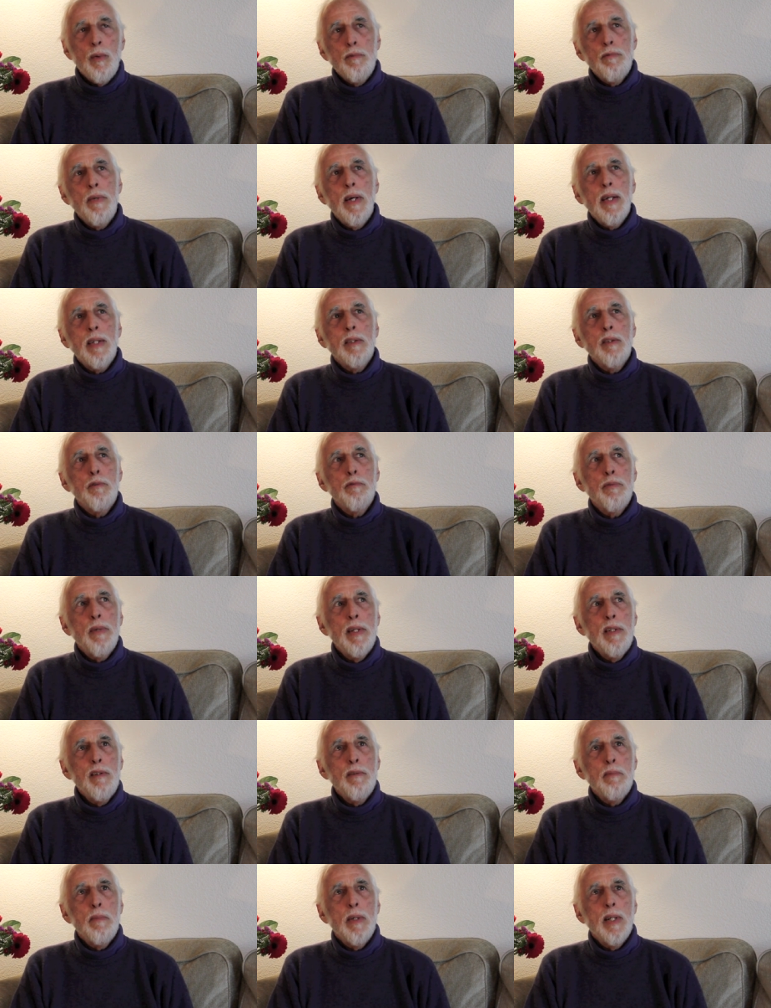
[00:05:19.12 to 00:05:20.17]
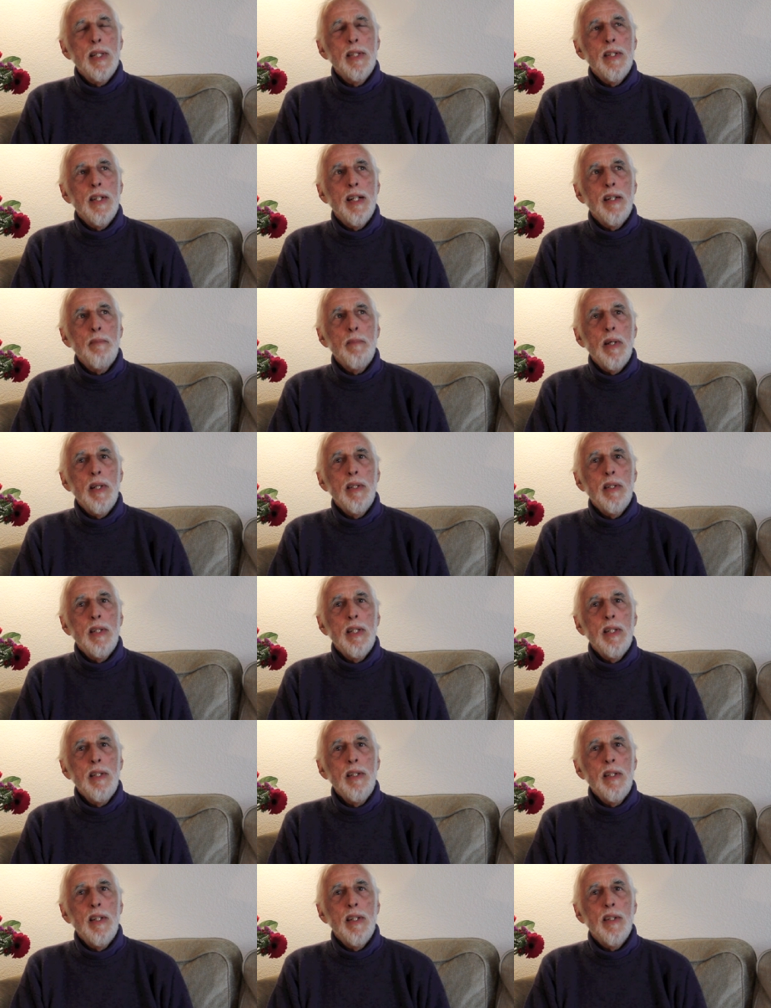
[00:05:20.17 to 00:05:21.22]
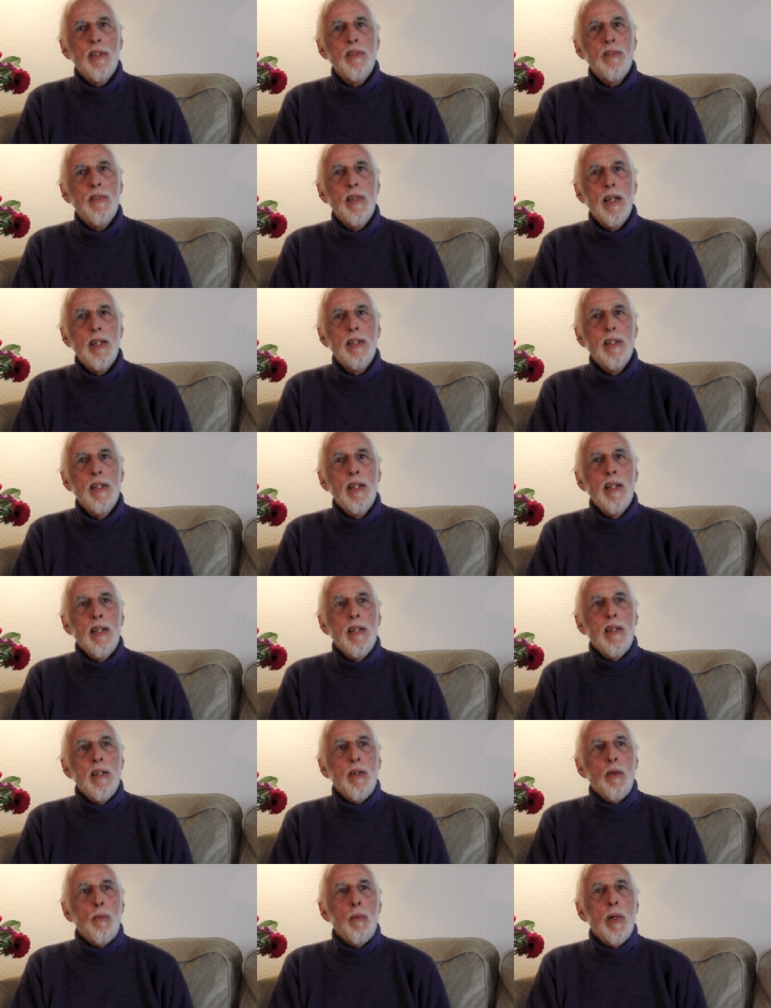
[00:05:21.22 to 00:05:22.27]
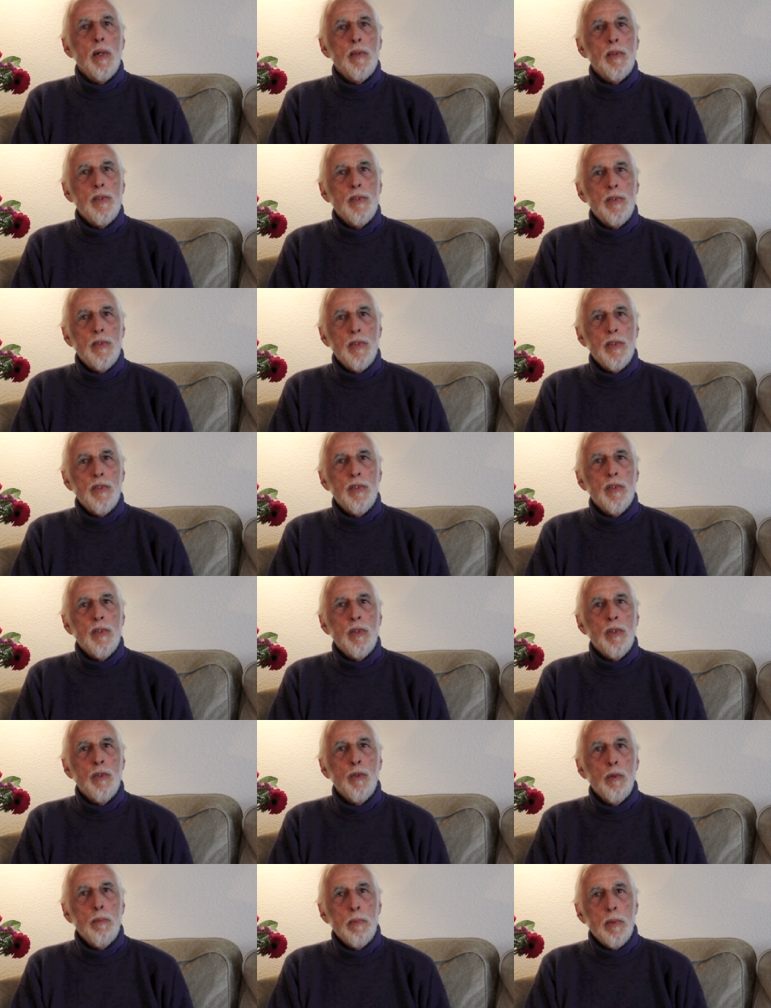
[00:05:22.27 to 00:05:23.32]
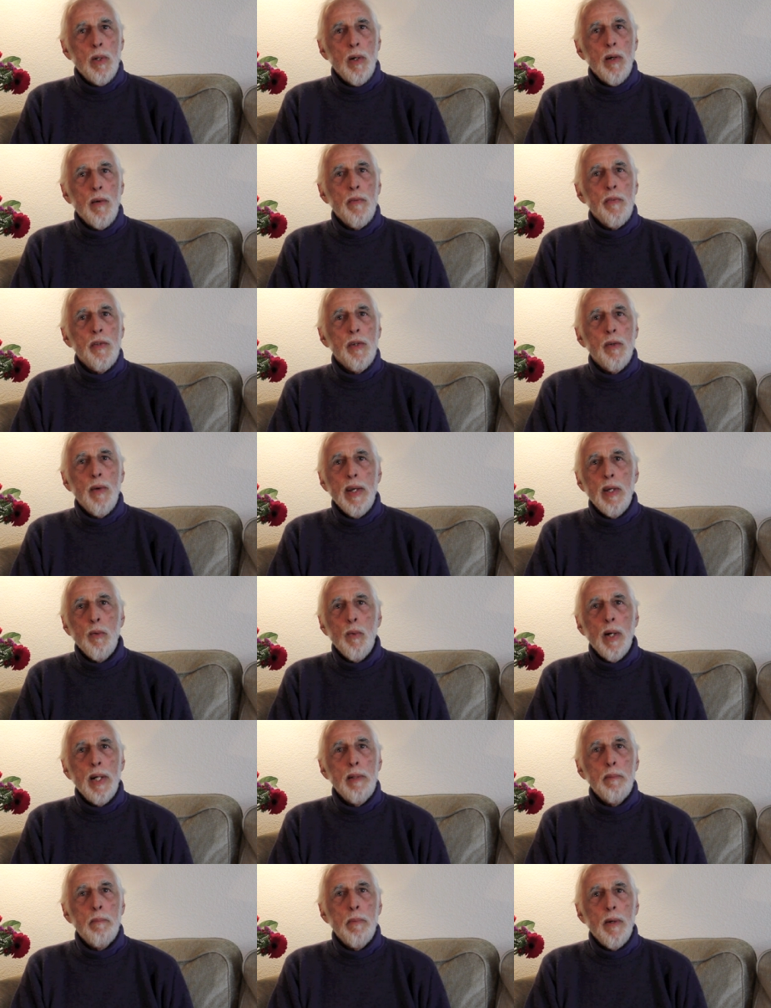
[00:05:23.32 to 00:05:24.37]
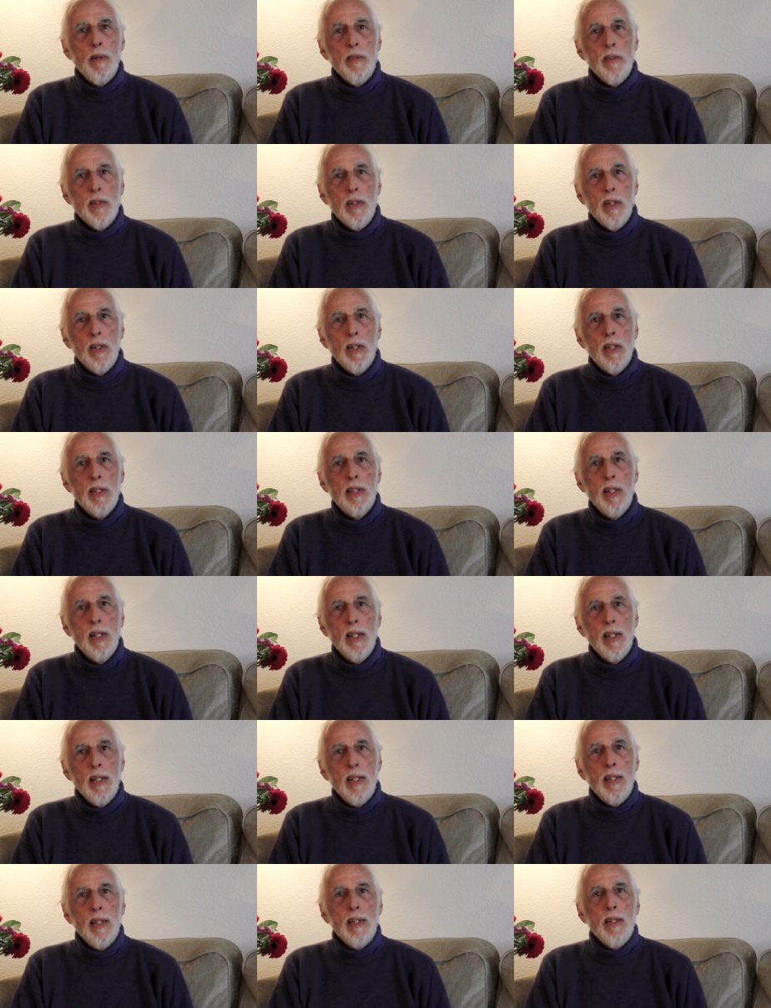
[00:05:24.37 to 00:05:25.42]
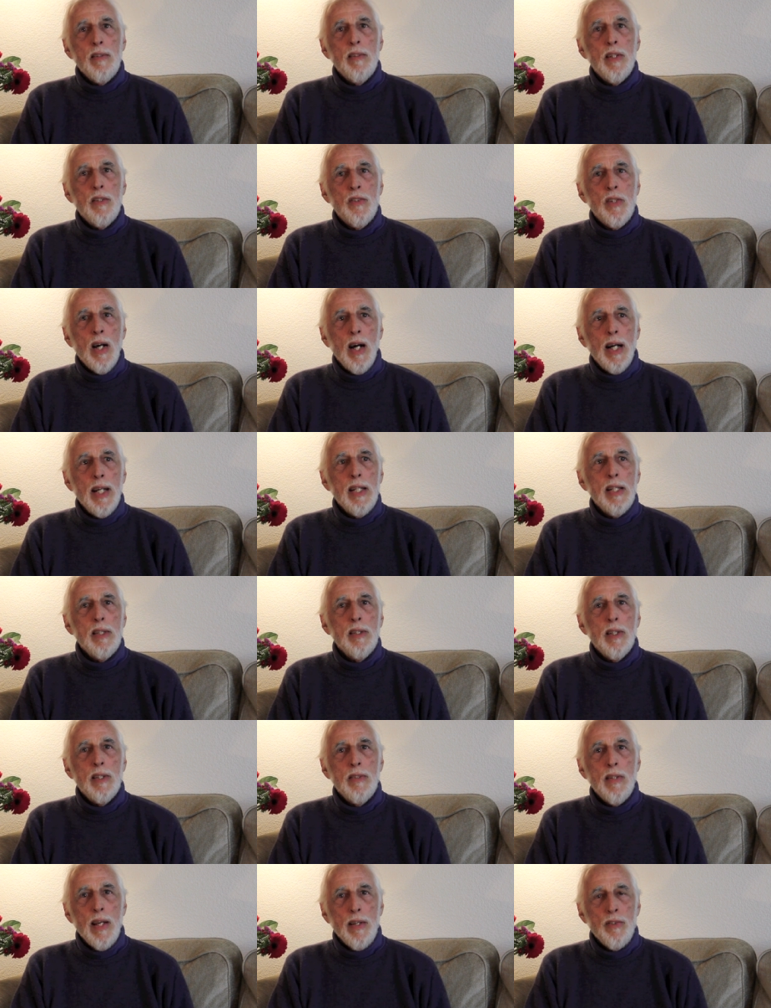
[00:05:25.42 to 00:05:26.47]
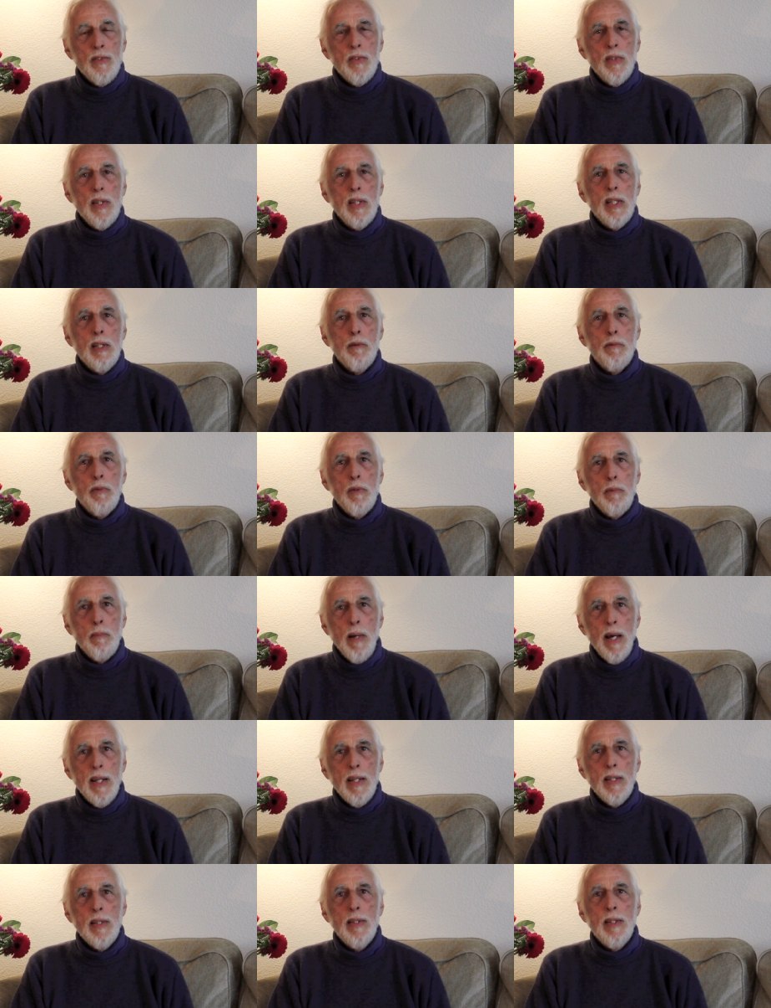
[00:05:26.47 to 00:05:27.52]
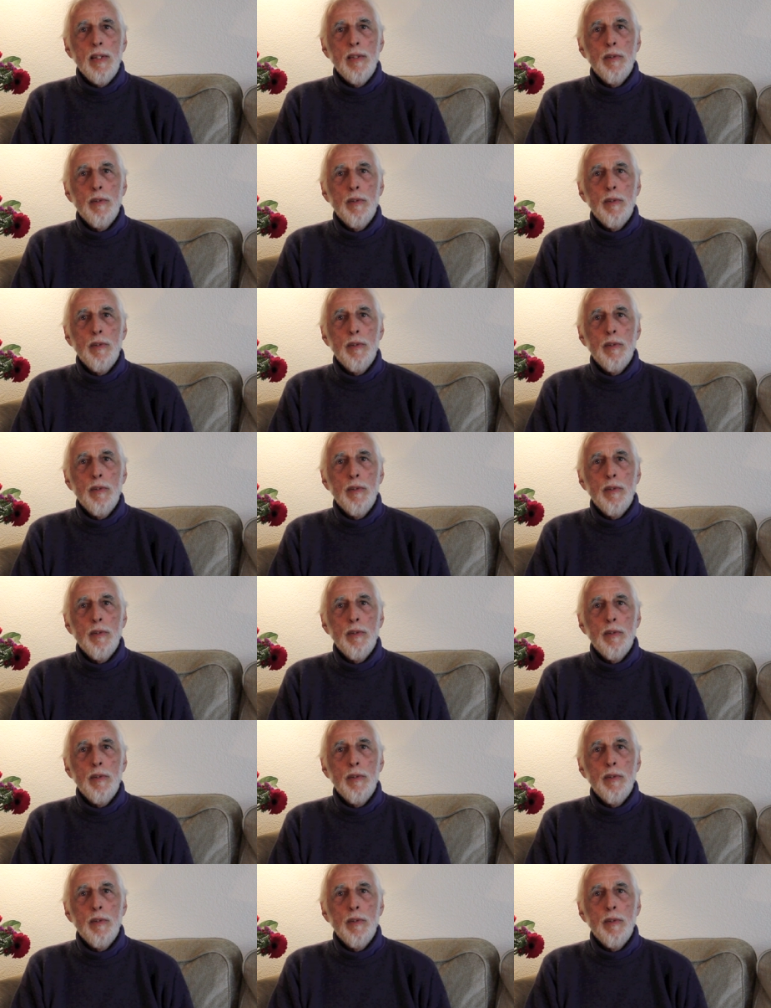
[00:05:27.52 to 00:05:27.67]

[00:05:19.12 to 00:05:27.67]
fact, a friend of mine that I met in India said, well, there's this group called the Great White Brotherhood that's guiding the destiny of humanity.